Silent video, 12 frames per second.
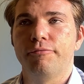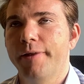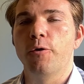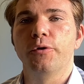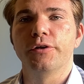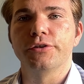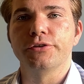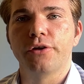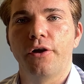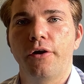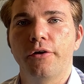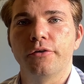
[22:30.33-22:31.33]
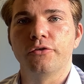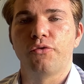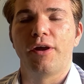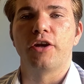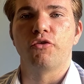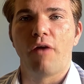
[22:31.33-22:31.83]
focus on
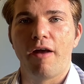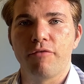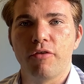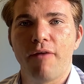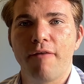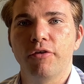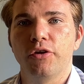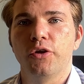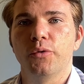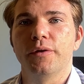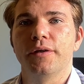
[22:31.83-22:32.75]
trying to drive the revenue.